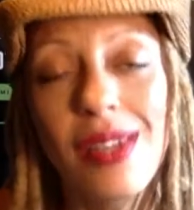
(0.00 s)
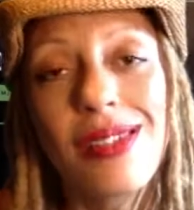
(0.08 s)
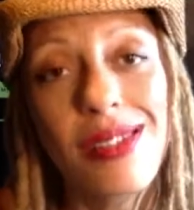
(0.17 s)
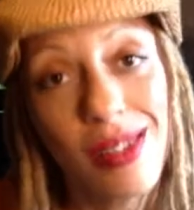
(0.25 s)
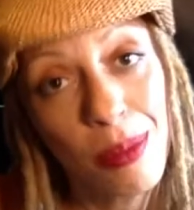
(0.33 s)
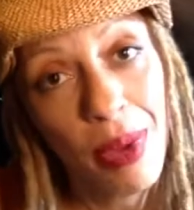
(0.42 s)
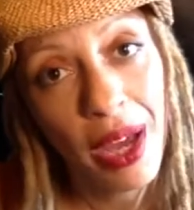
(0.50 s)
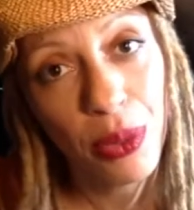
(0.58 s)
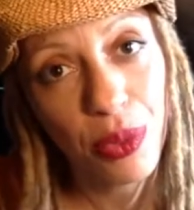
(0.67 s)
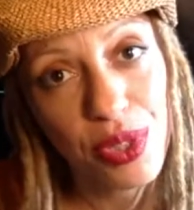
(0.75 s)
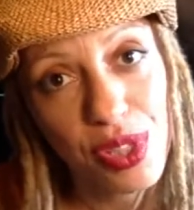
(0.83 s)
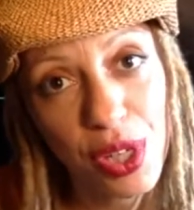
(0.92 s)
somebody
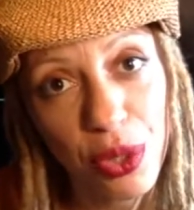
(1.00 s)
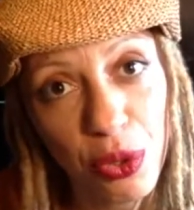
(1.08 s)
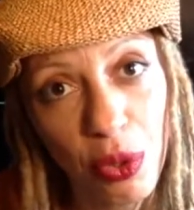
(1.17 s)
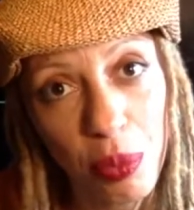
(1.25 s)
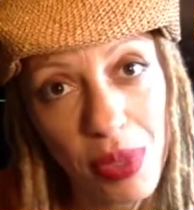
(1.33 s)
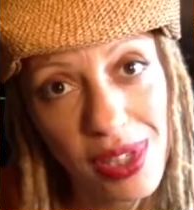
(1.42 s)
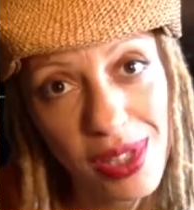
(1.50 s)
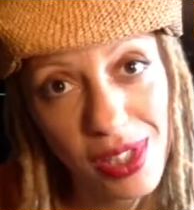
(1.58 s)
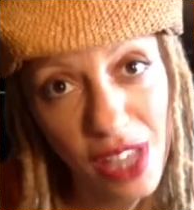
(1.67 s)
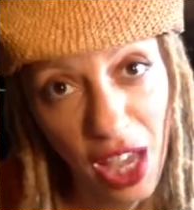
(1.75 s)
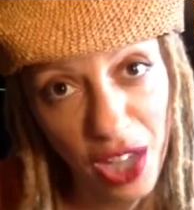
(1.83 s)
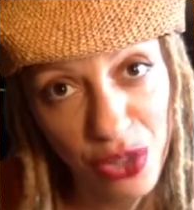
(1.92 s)
will sell you a business
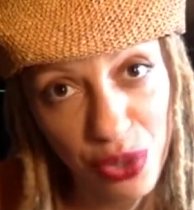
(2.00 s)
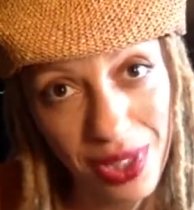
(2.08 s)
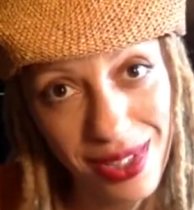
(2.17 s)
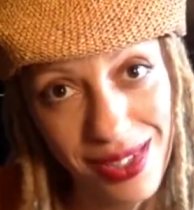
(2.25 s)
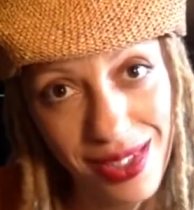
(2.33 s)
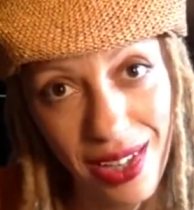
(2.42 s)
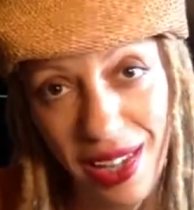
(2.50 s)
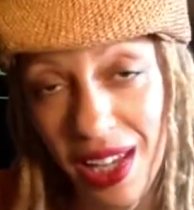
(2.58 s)
address.